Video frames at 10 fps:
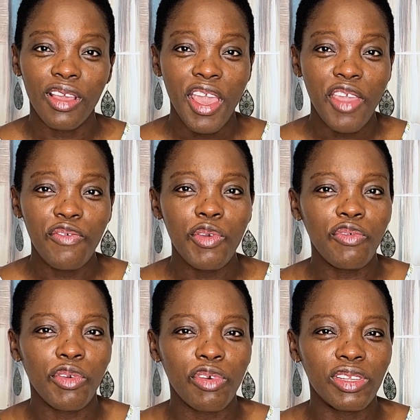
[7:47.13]
If you've
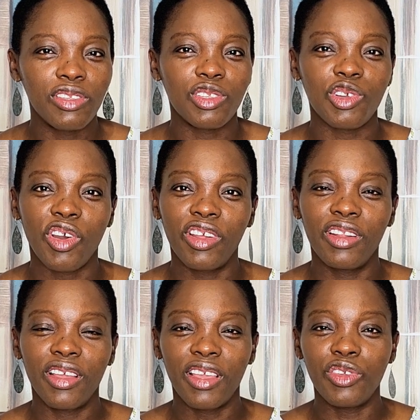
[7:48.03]
already
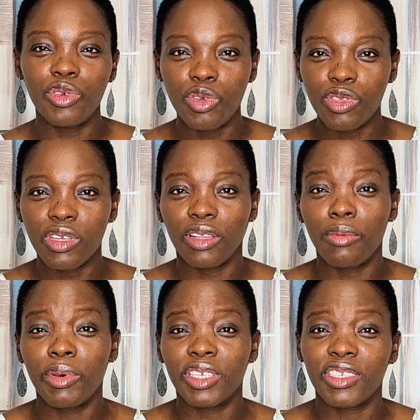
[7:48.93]
started and you use other
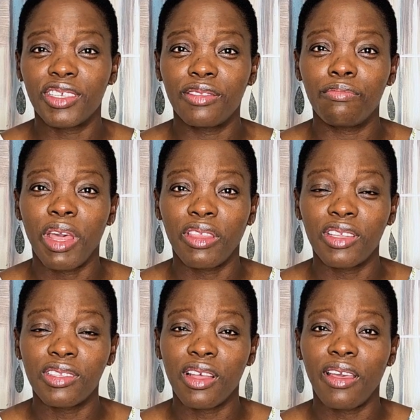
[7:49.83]
budgeting
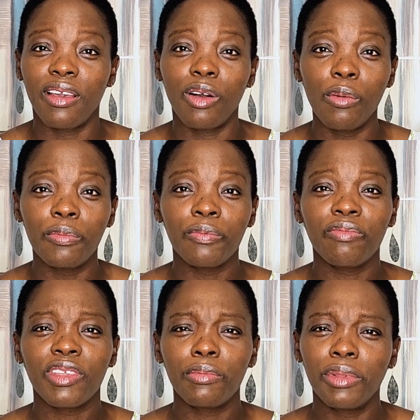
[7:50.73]
methods that help,
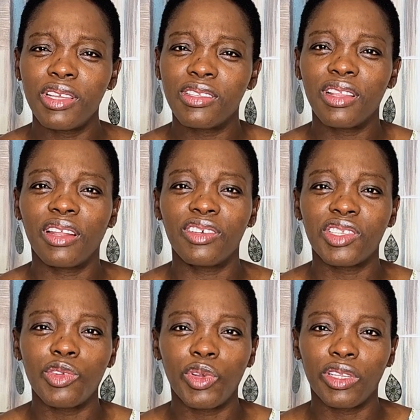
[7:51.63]
please let us
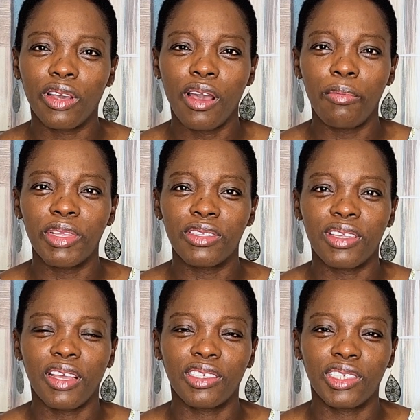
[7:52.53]
know in the comment
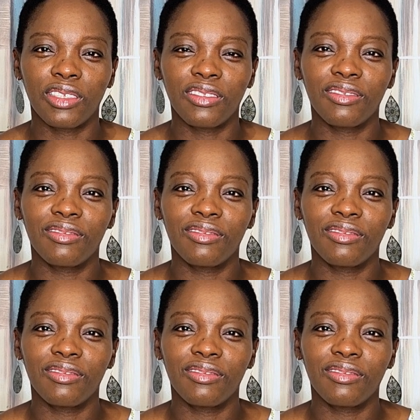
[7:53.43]
section.